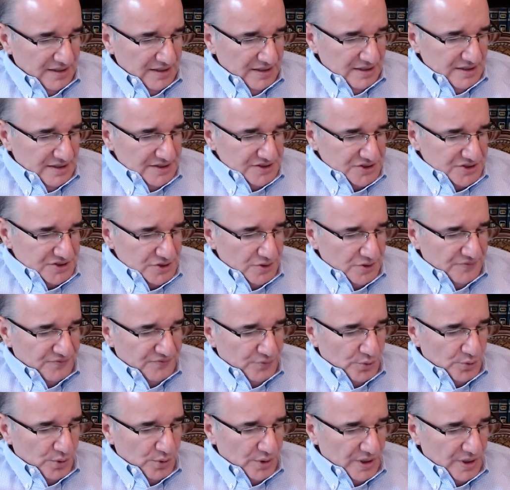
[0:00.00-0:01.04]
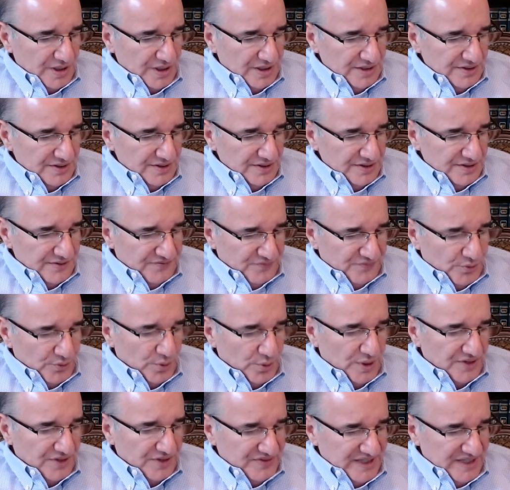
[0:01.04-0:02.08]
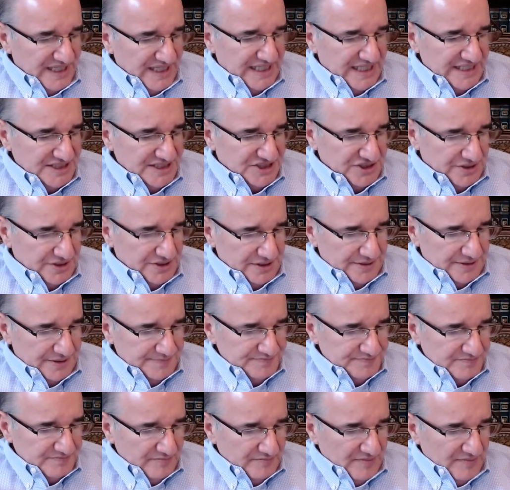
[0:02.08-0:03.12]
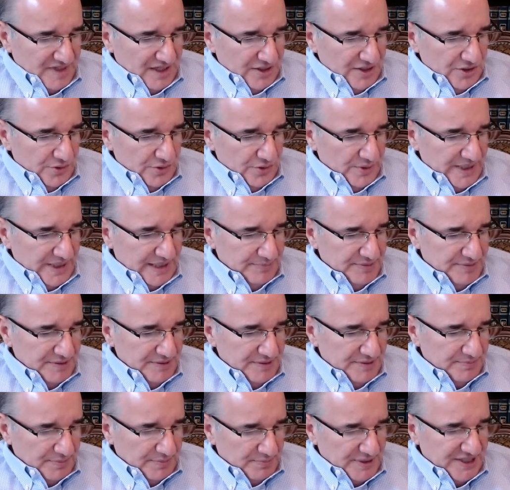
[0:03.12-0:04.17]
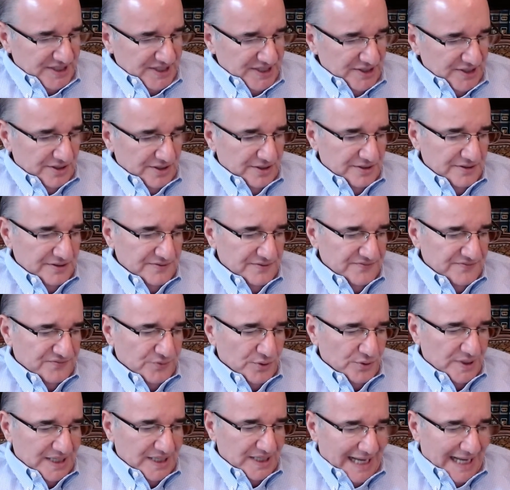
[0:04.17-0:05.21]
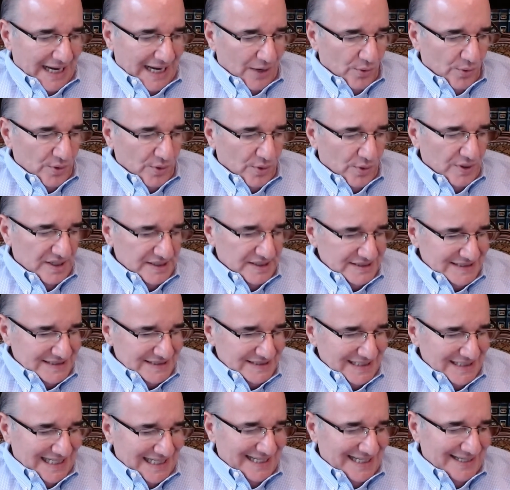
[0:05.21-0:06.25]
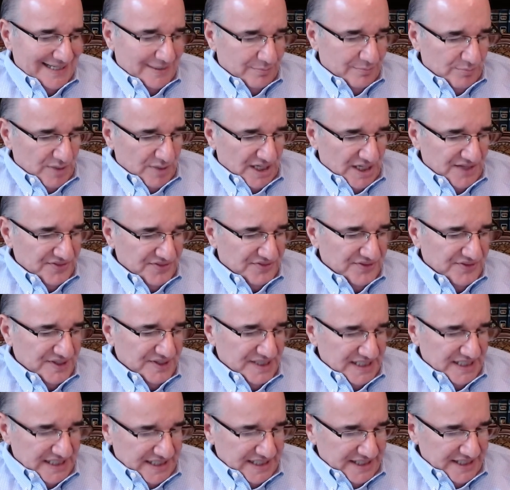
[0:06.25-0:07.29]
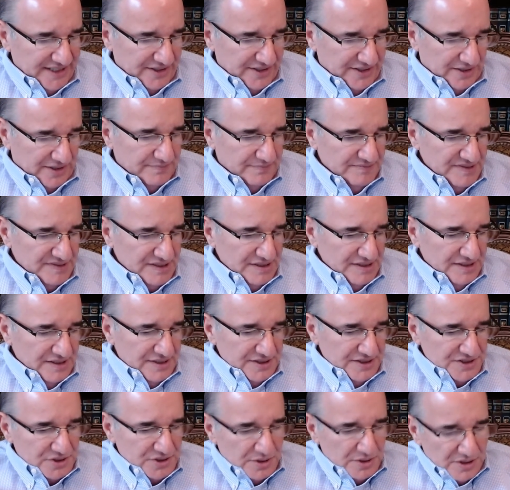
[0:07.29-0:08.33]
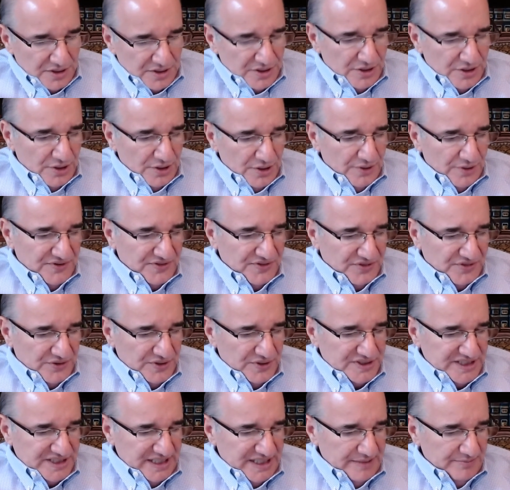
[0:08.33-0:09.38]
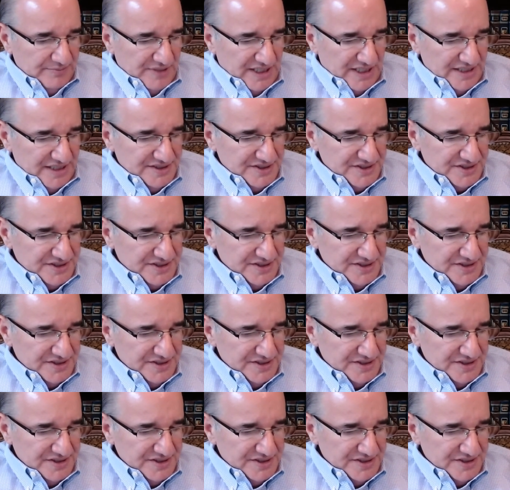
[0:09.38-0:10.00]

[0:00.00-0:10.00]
So for the fourth angel who had been prepared for an hour, a day, a month, and a year. So a little over 13 months